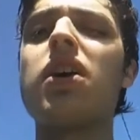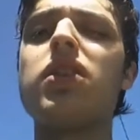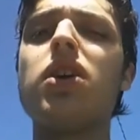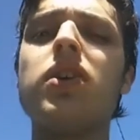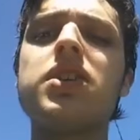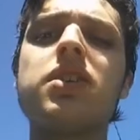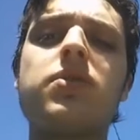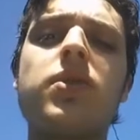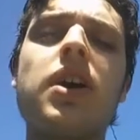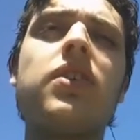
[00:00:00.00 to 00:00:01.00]
hours. No, it's like
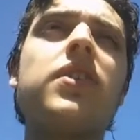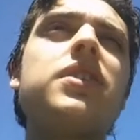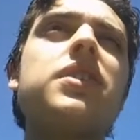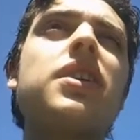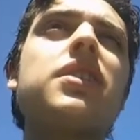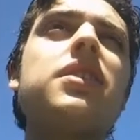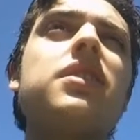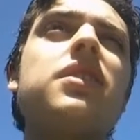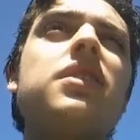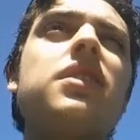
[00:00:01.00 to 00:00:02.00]
4 hours
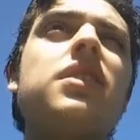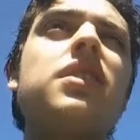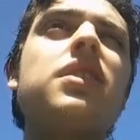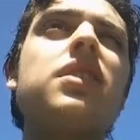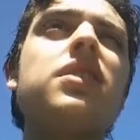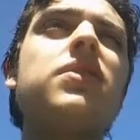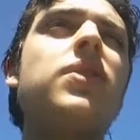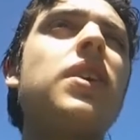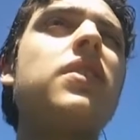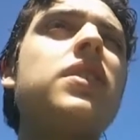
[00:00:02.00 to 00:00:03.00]
actually. Is it
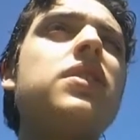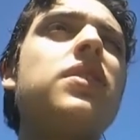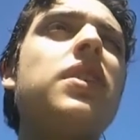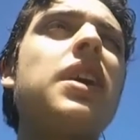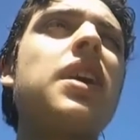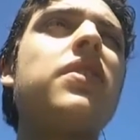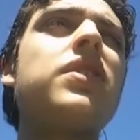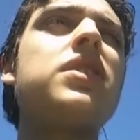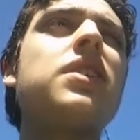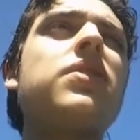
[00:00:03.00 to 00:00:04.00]
4 hours or 3.5?
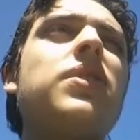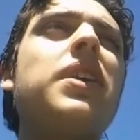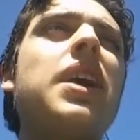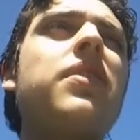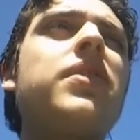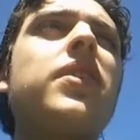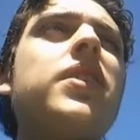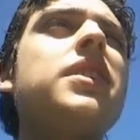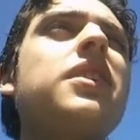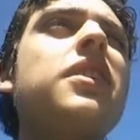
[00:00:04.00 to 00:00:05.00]
It's like 3.5
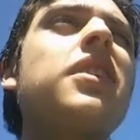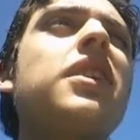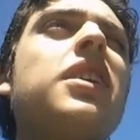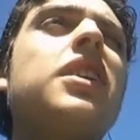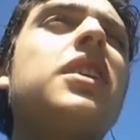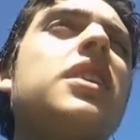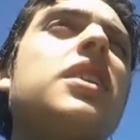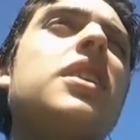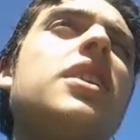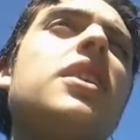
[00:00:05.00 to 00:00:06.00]
hours, I think.
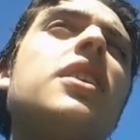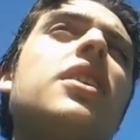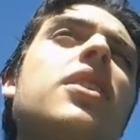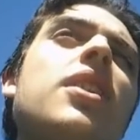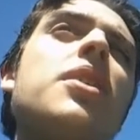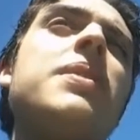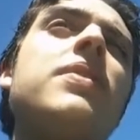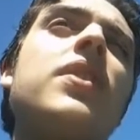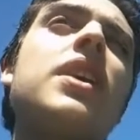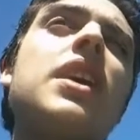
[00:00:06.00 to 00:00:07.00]
A lot of people